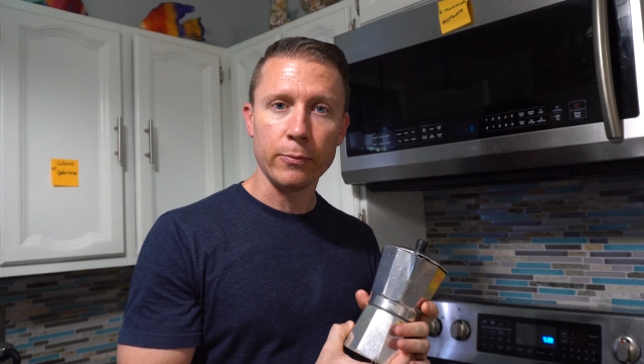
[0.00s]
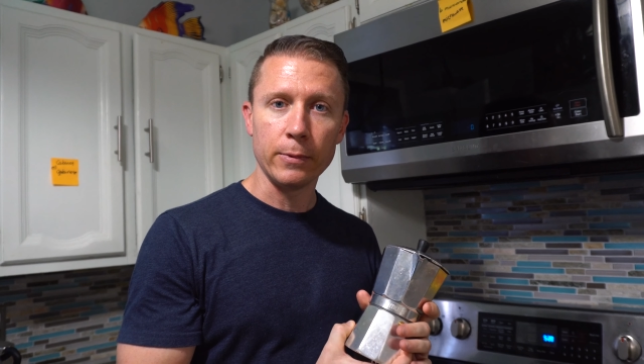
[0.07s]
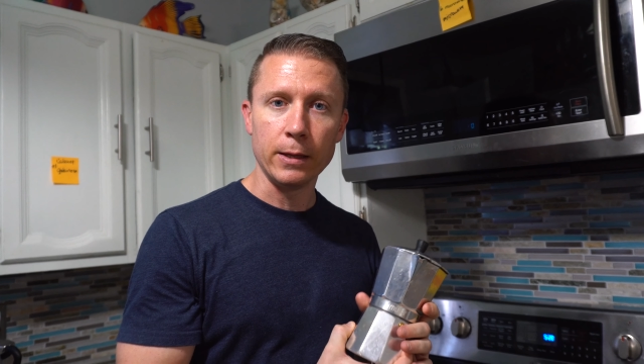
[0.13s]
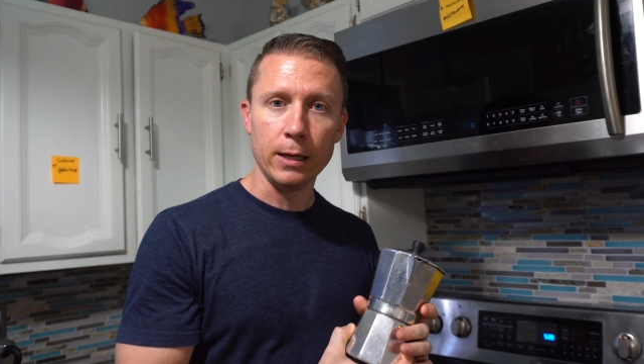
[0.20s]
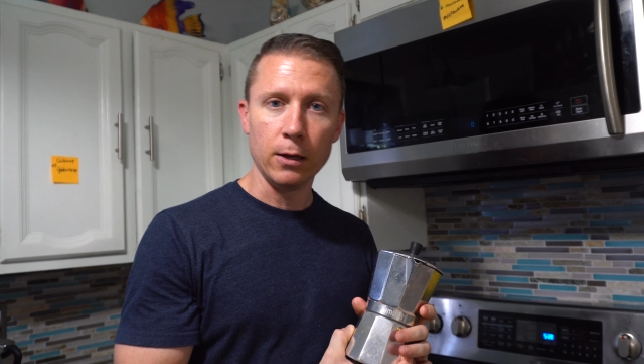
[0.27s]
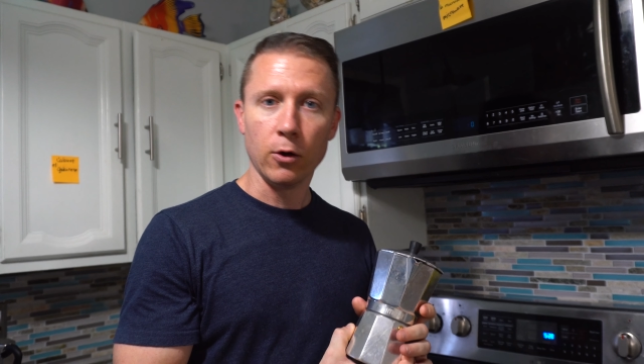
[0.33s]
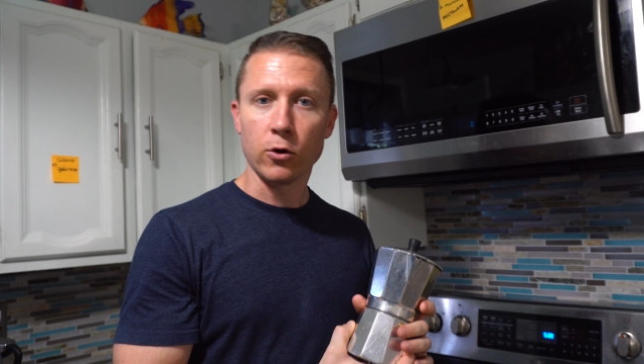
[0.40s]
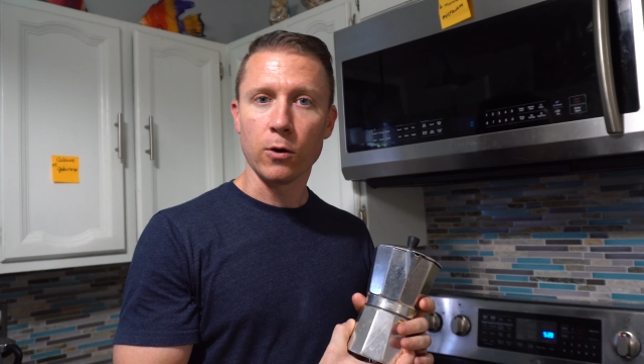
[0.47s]

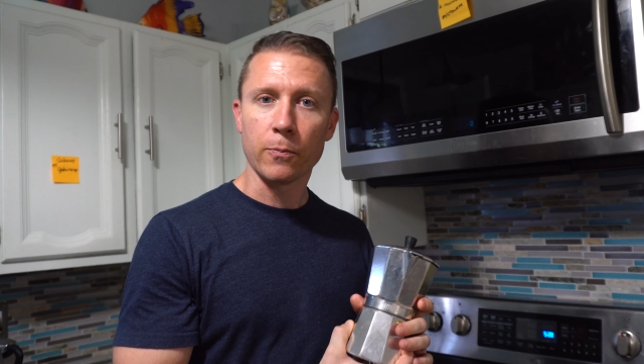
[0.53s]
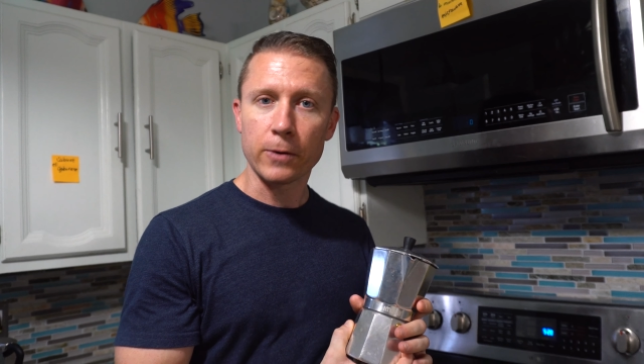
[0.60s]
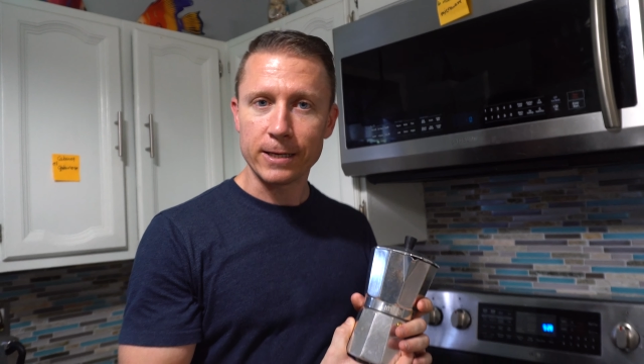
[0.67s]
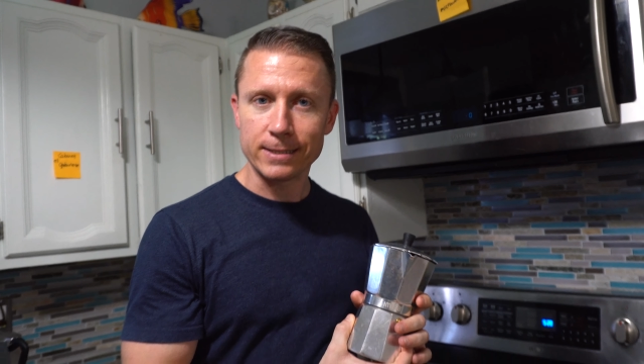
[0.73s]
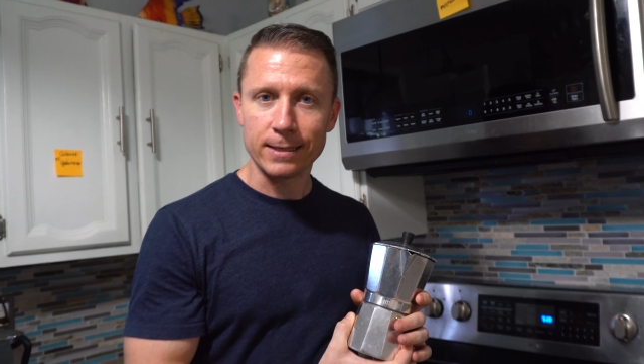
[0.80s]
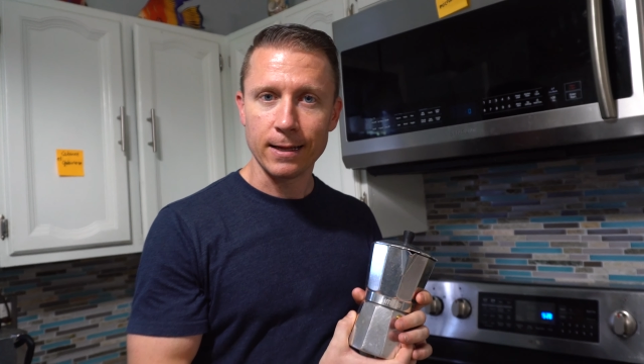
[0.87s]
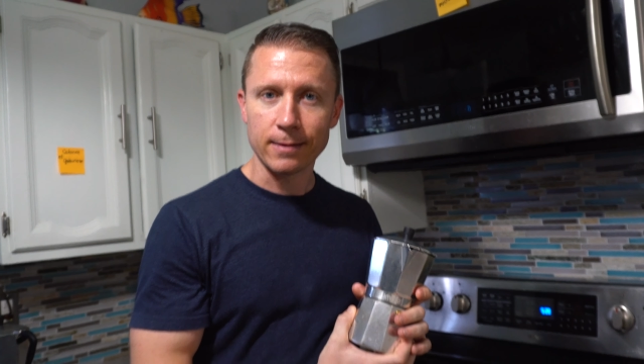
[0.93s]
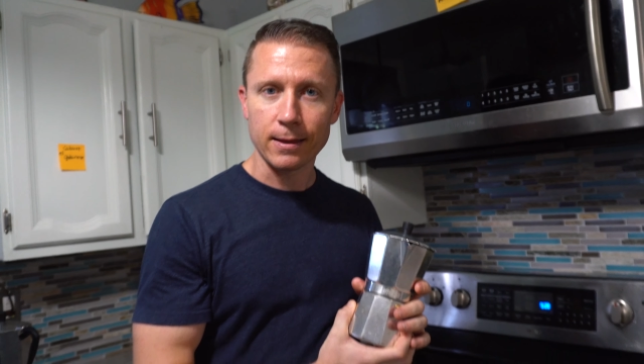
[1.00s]
the local
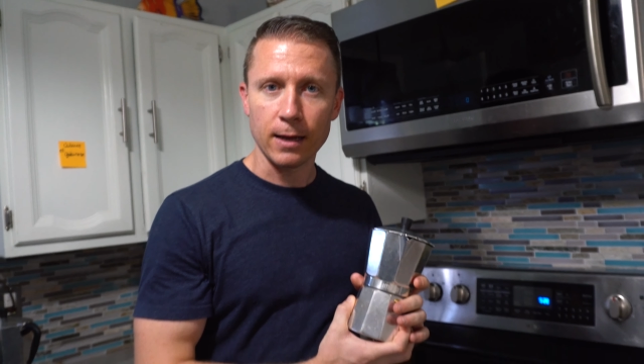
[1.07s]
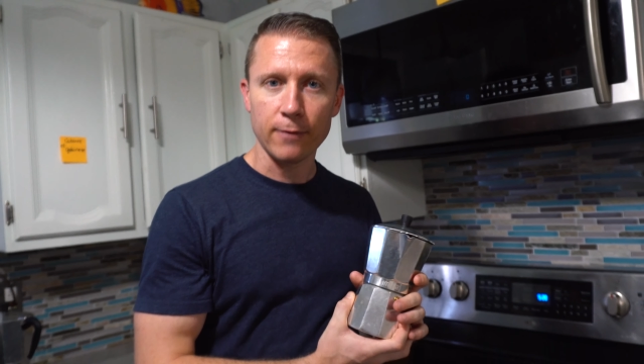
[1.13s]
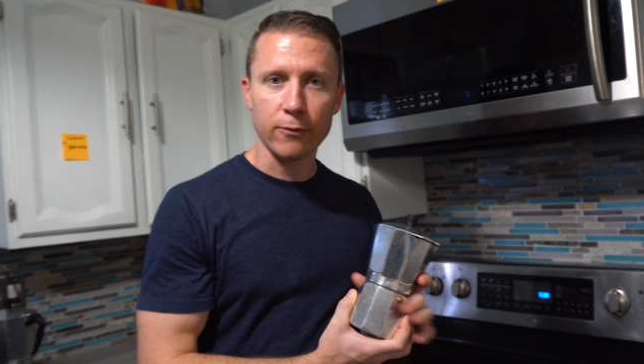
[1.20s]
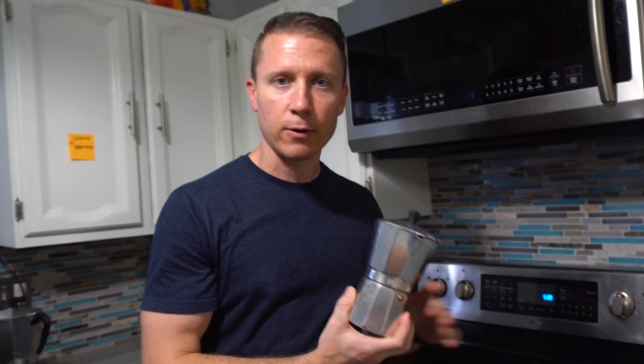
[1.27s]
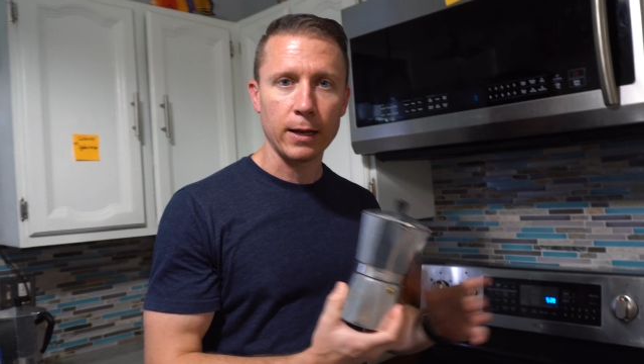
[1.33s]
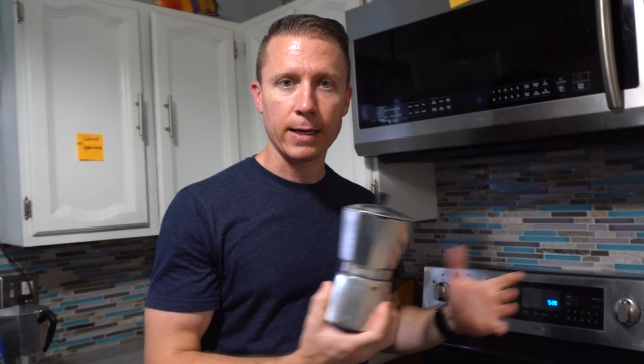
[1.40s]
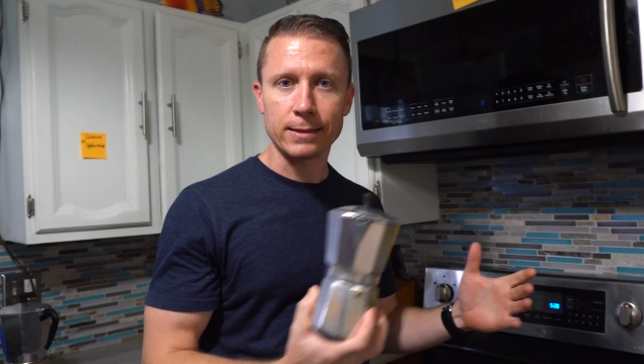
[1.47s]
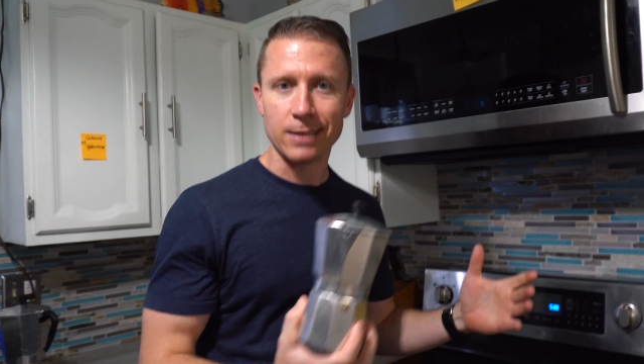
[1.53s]
Presidente
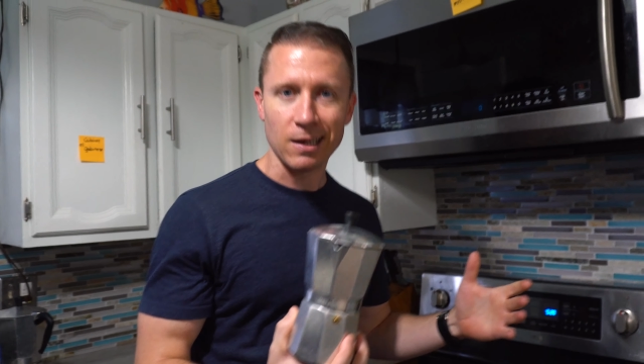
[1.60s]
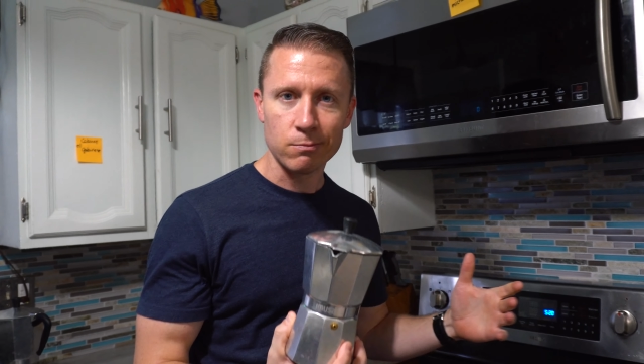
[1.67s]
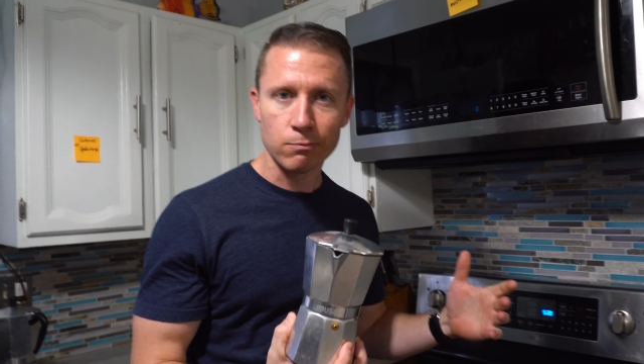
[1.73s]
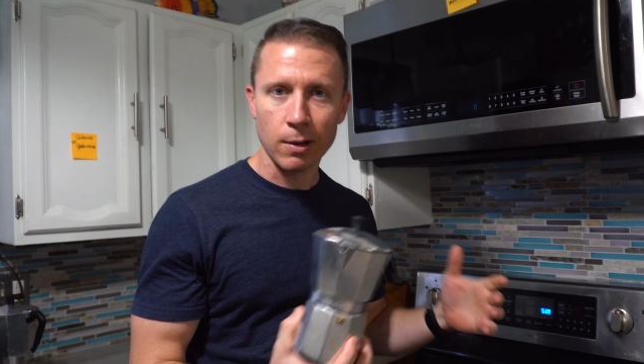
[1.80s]
for like 10